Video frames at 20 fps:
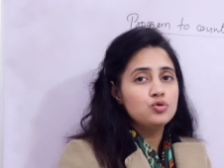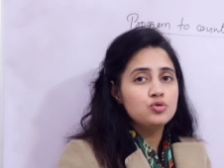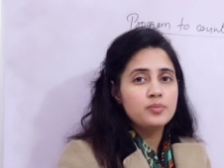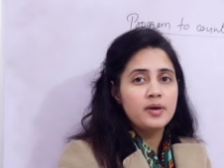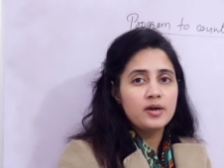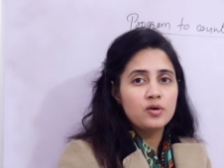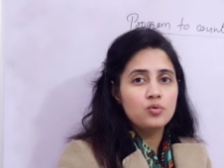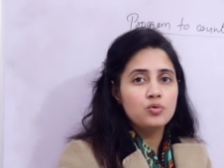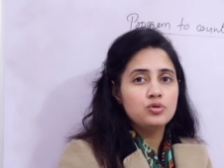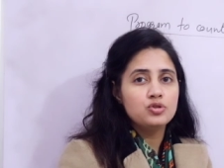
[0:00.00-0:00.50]
use
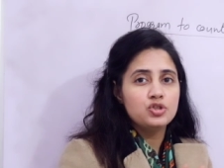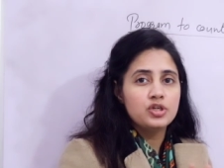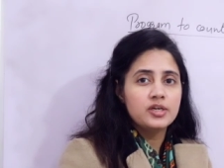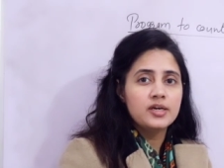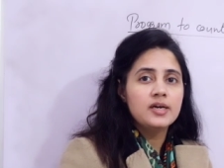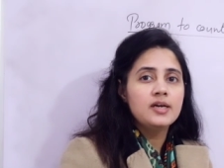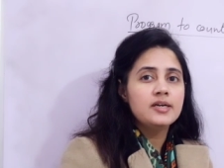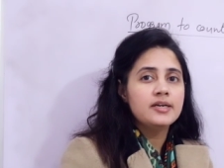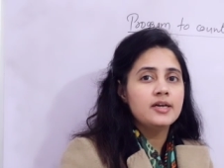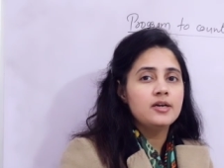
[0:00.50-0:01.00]
my code
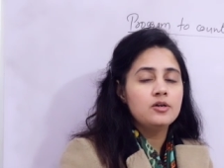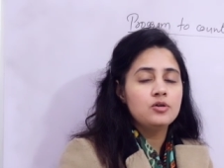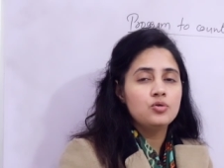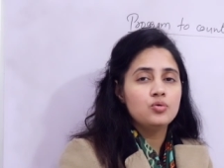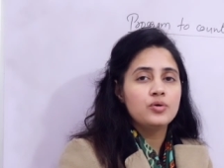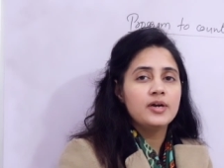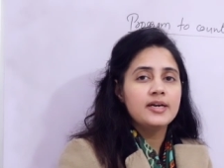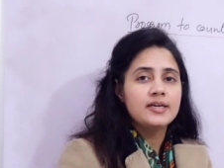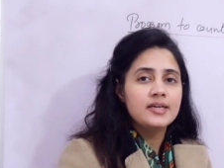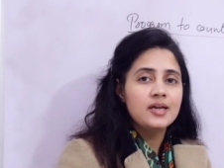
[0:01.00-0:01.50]
JKL10
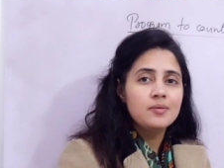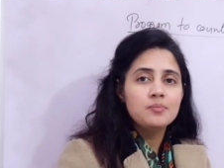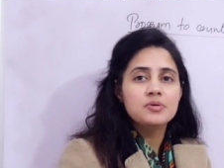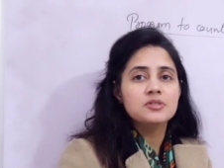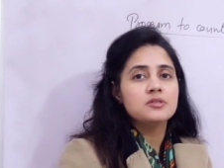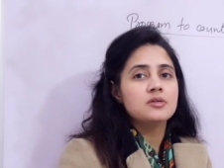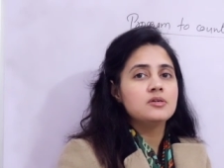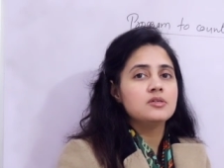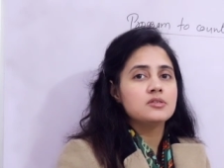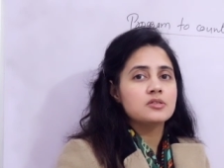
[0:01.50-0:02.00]
to get
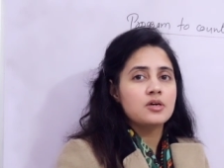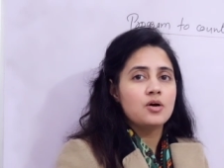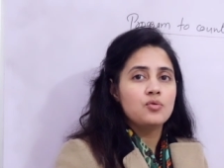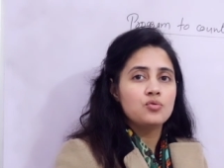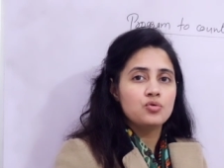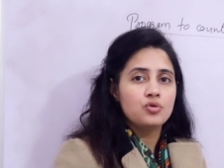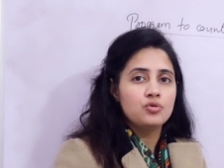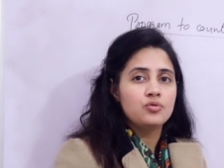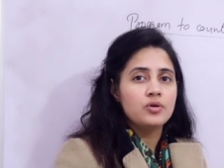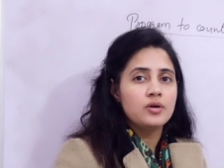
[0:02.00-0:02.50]
10%
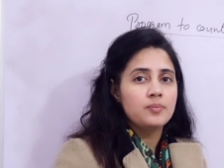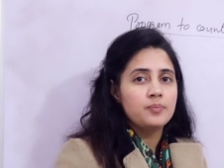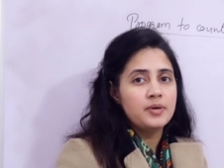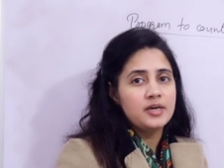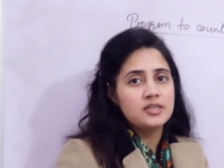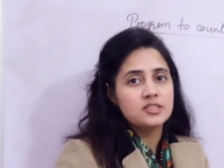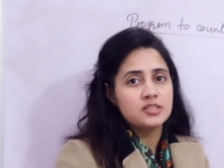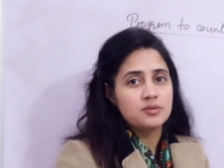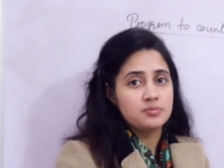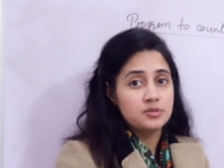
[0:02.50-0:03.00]
discount on your
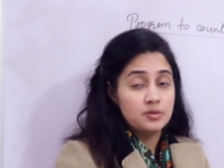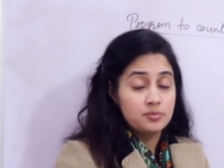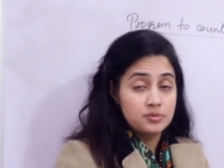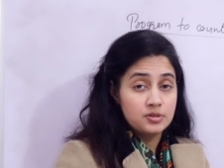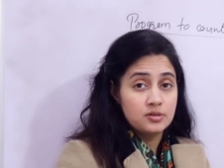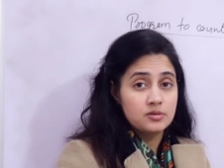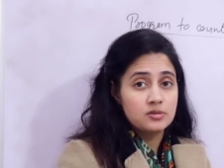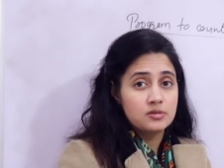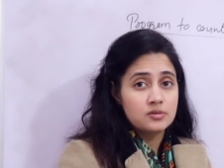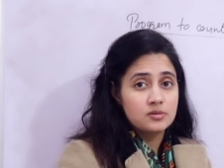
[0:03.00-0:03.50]
paid
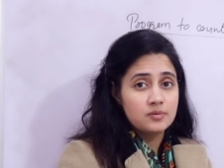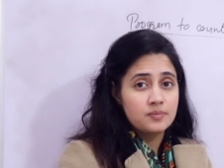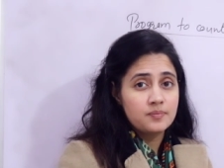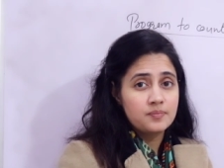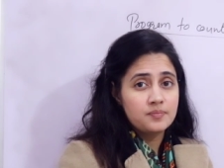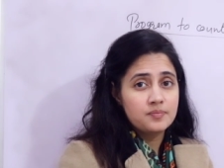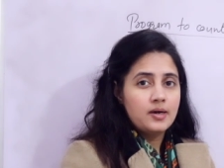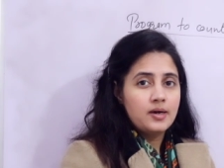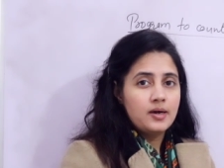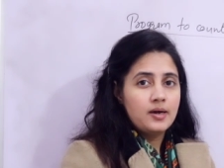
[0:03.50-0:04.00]
subscriptions.
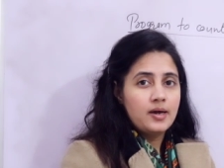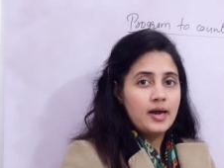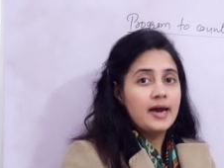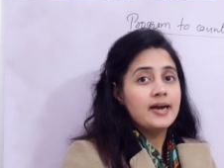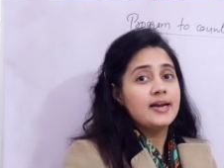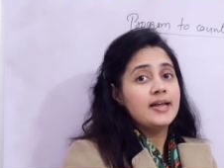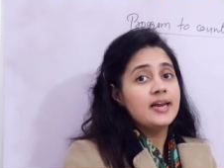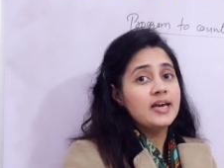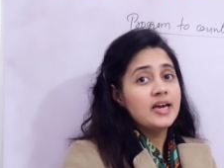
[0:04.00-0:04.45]
And